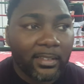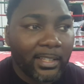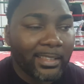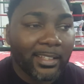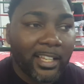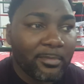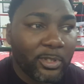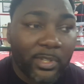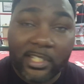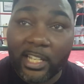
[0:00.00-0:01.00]
nothing comes
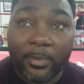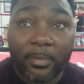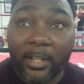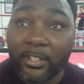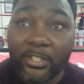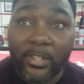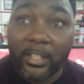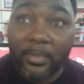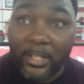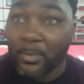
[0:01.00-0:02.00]
to a sleeper but a
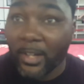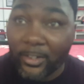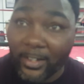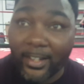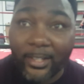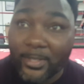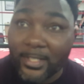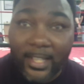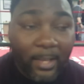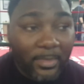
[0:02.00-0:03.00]
dream. That's what my granddad used
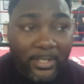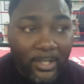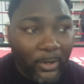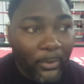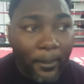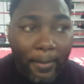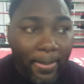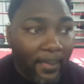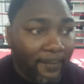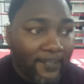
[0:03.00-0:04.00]
to tell me. So
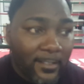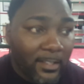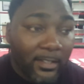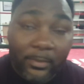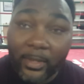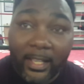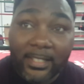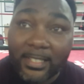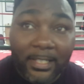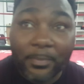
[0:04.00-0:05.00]
we
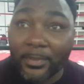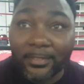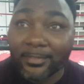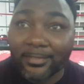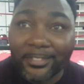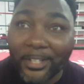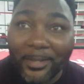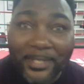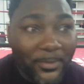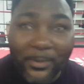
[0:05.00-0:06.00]
ain't sleeping. You know
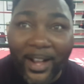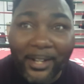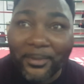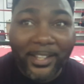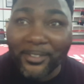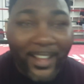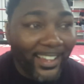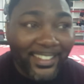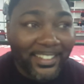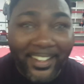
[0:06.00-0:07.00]
what I'm saying? We wide awake
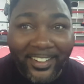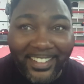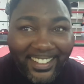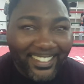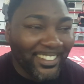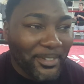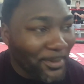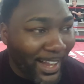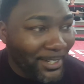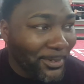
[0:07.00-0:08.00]
around here, dog. We wide